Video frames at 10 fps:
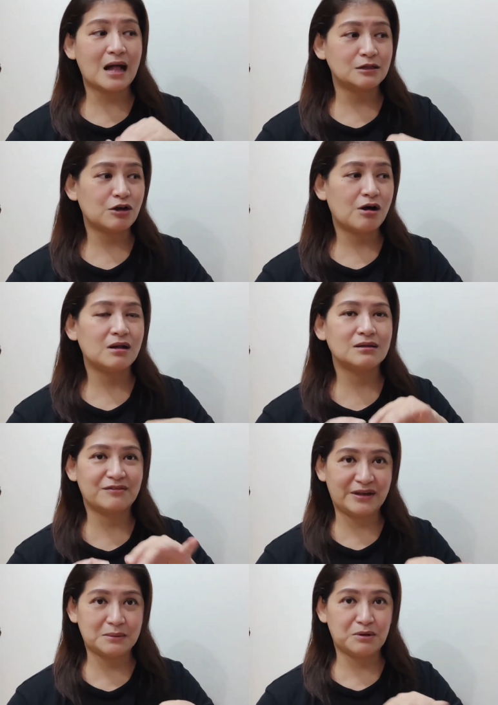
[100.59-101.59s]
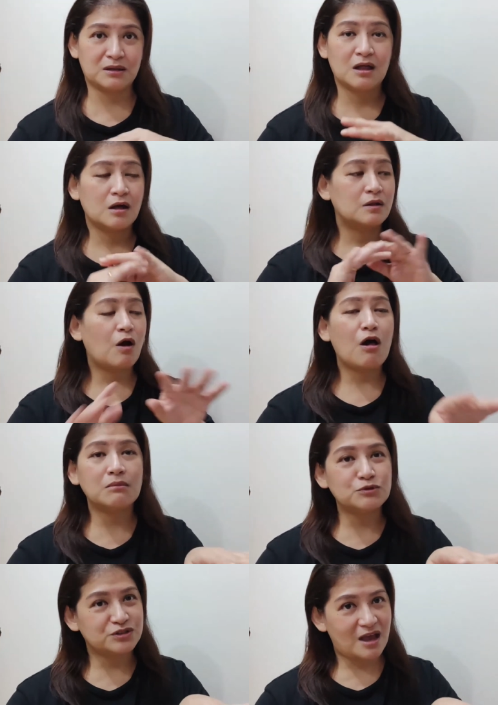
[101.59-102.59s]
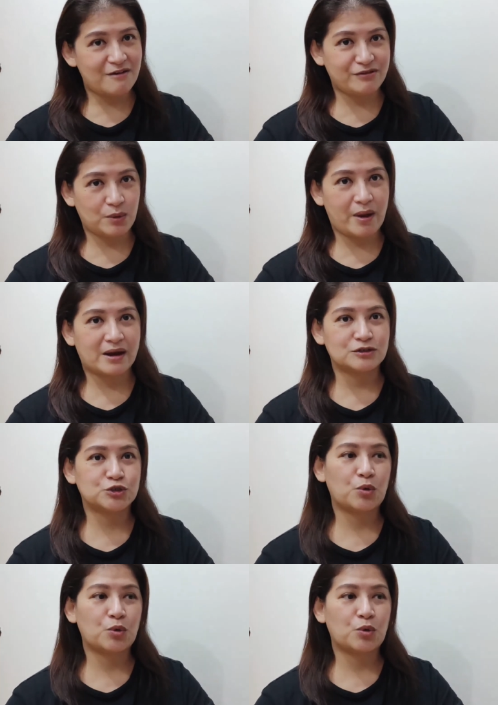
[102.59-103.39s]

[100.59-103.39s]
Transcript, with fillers: alcohol available almost everywhere.